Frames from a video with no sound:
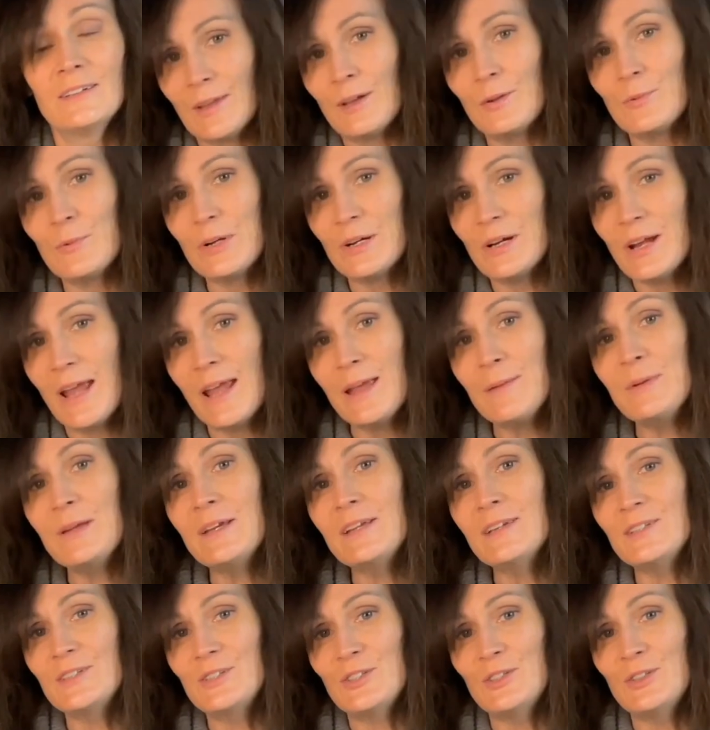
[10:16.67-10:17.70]
We're
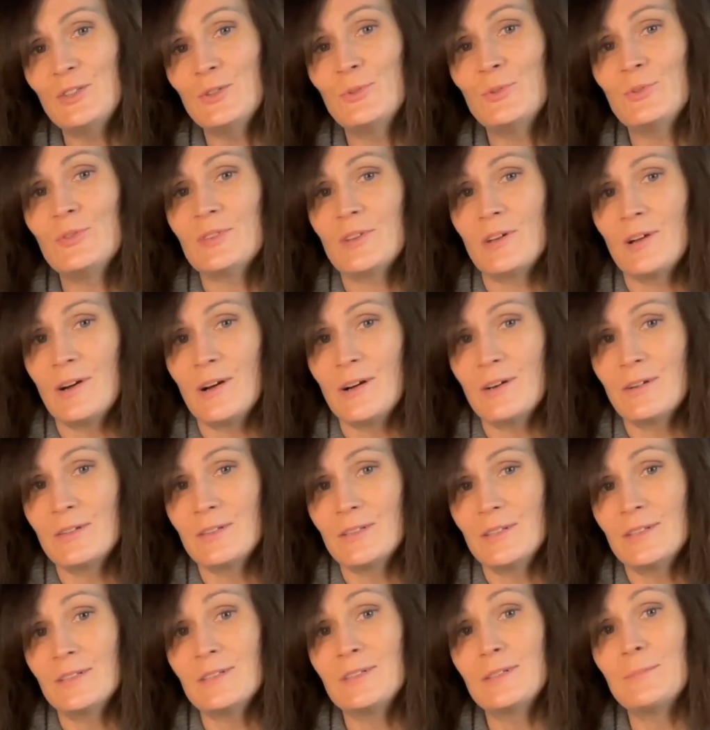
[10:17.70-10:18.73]
aiming to use art
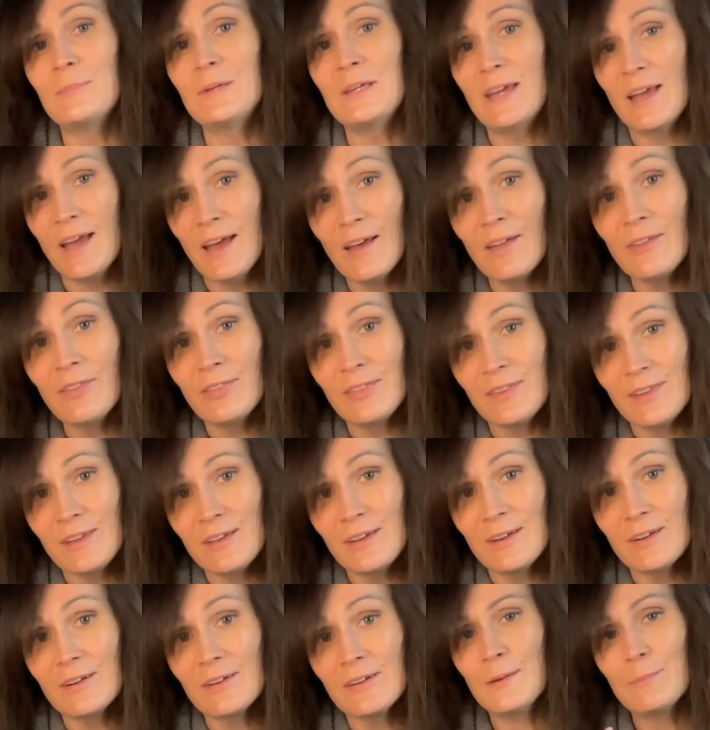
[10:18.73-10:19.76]
to be
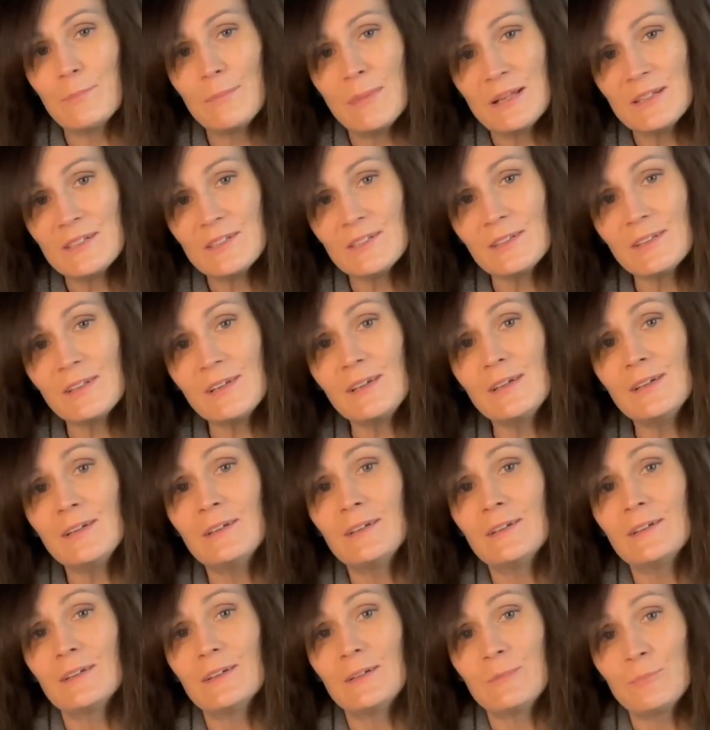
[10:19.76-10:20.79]
healthier, mentally,
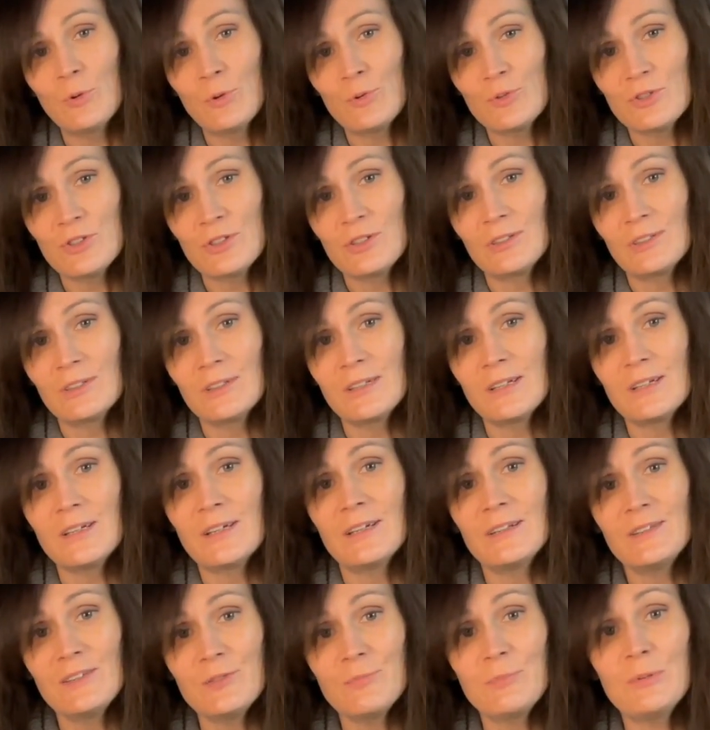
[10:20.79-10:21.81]
emotionally,
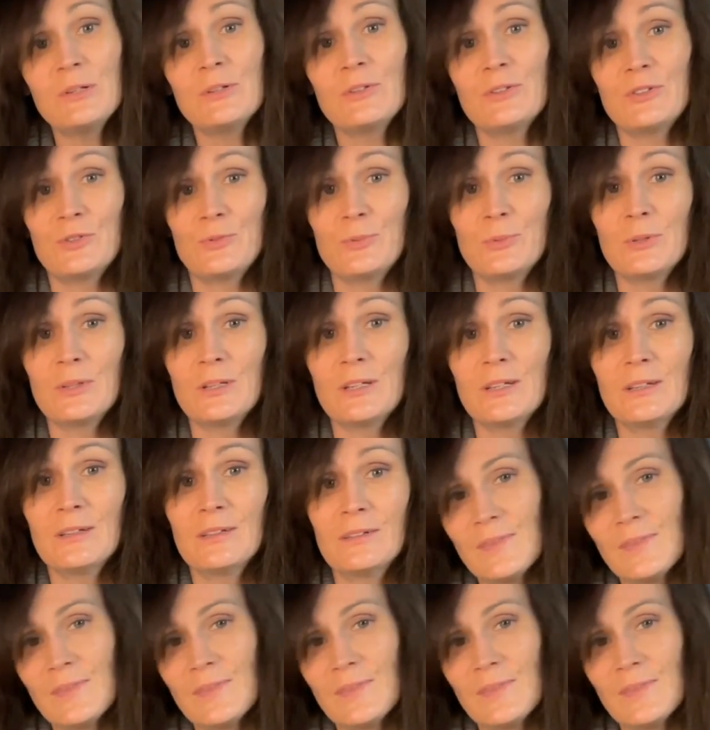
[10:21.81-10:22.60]
and spiritually.